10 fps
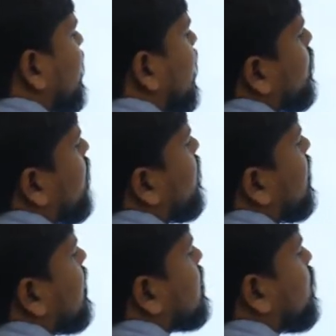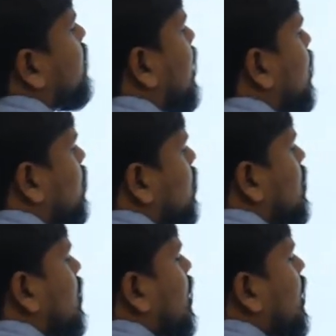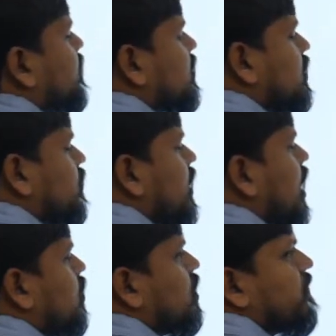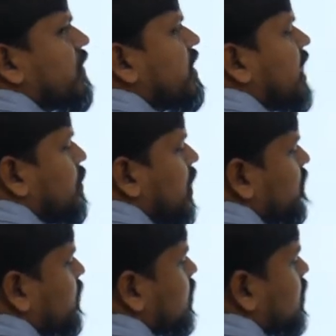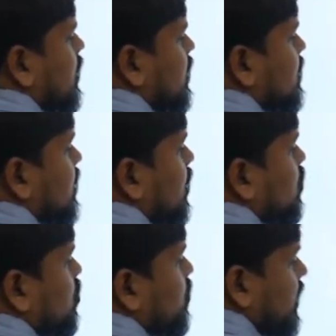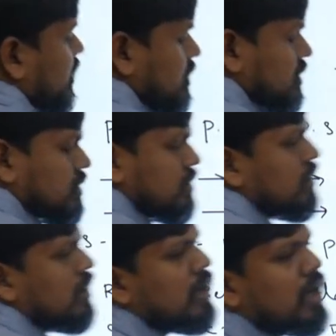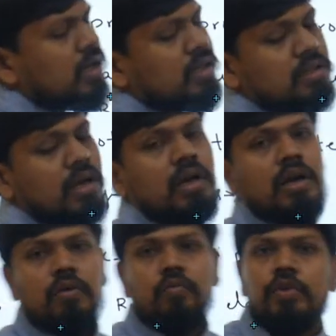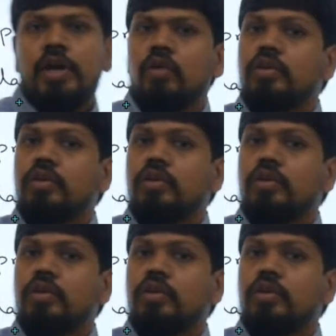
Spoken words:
type of relays we have. After that we have different type of circuit breakers. Later we have